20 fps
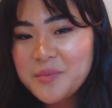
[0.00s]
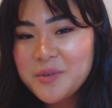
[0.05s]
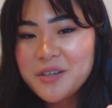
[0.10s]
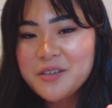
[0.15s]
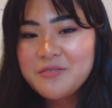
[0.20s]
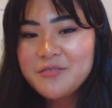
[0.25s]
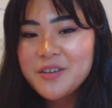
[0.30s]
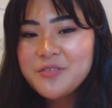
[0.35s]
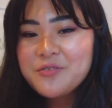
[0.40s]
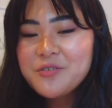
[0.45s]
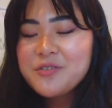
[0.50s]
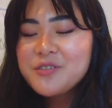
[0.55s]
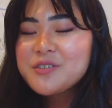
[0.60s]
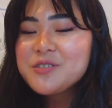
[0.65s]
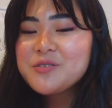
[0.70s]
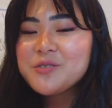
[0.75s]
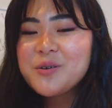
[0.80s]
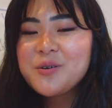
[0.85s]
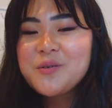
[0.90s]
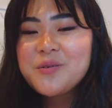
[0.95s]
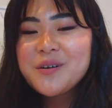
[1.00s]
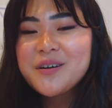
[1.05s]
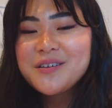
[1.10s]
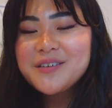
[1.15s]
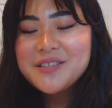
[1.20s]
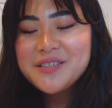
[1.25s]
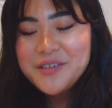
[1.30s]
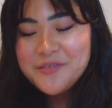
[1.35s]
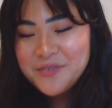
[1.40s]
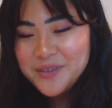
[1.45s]
going to run through this so quick
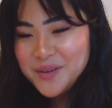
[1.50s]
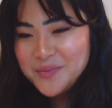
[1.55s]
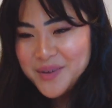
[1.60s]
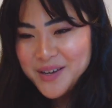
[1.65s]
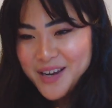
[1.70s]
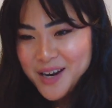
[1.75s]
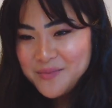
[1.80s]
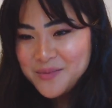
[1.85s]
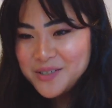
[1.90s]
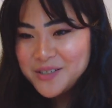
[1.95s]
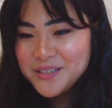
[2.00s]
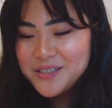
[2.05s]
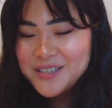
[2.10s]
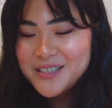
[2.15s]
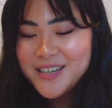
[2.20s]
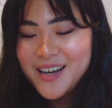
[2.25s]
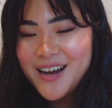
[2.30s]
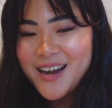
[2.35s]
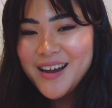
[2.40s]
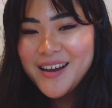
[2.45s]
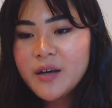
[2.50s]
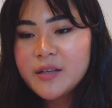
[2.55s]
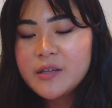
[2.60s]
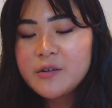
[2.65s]
because I feel like my camera's going to die.